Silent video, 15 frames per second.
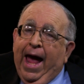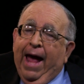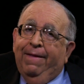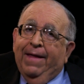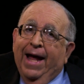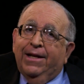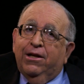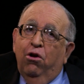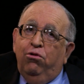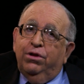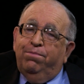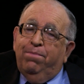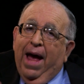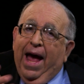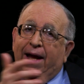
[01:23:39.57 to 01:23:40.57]
And that
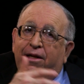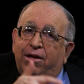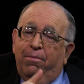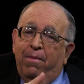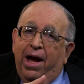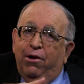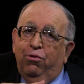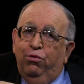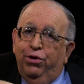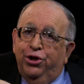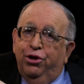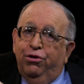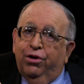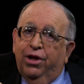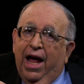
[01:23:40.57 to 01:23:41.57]
goes back to my
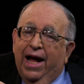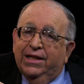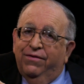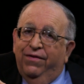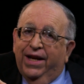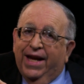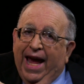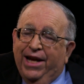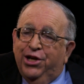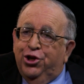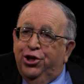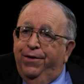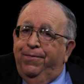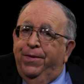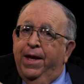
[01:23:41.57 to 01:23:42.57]
original
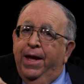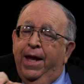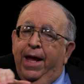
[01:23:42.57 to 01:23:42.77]
classification.